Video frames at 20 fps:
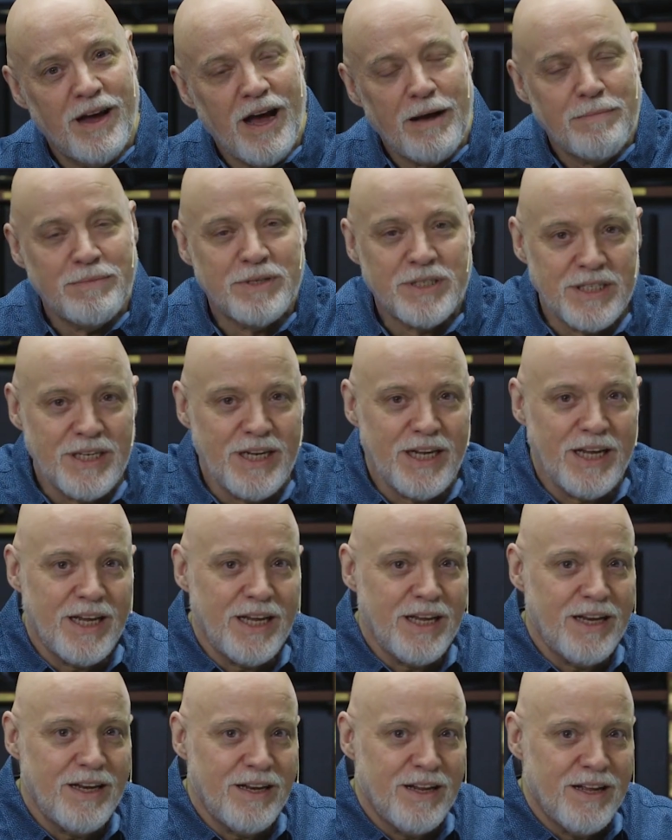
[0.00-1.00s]
I'm
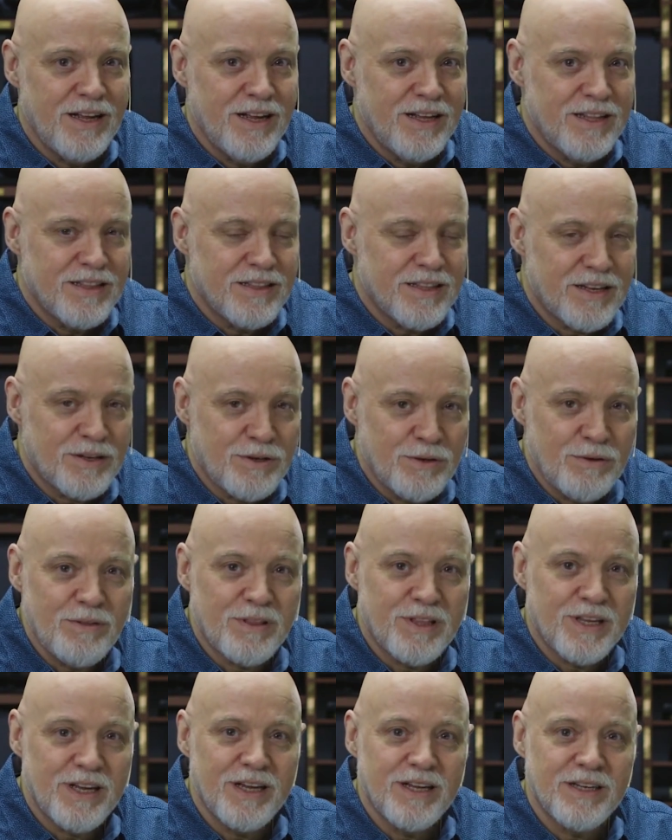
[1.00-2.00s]
seeking to do
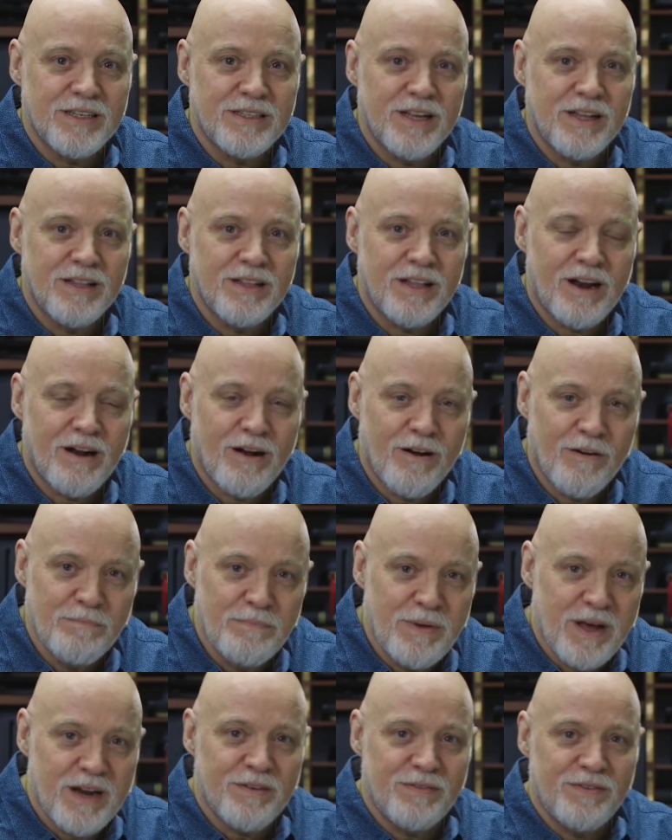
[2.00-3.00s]
things that are a
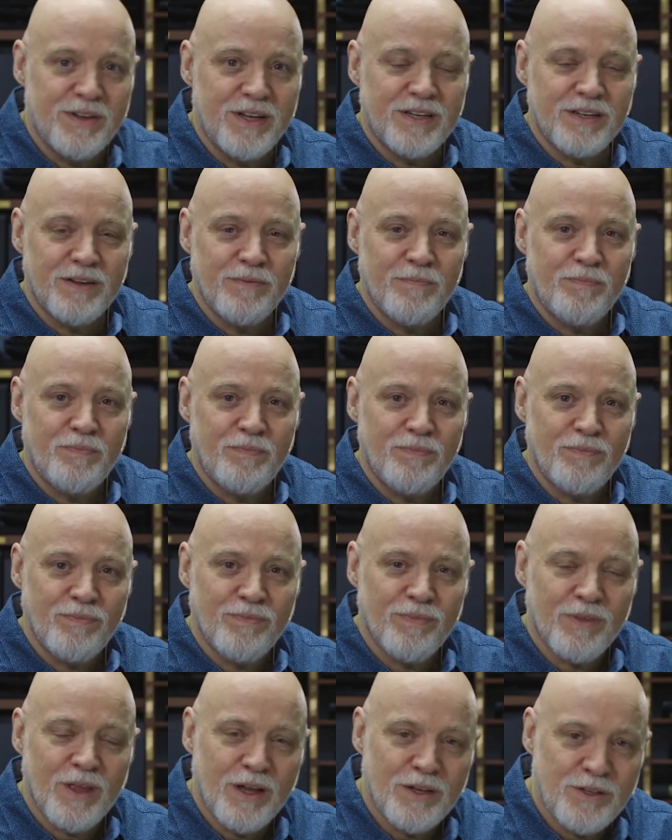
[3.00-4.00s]
benefit
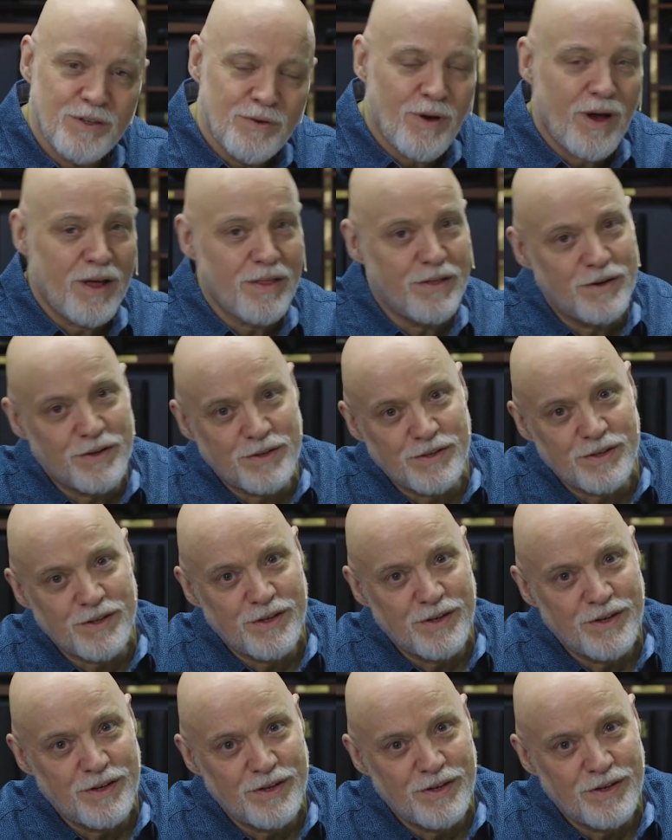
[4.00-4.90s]
to others.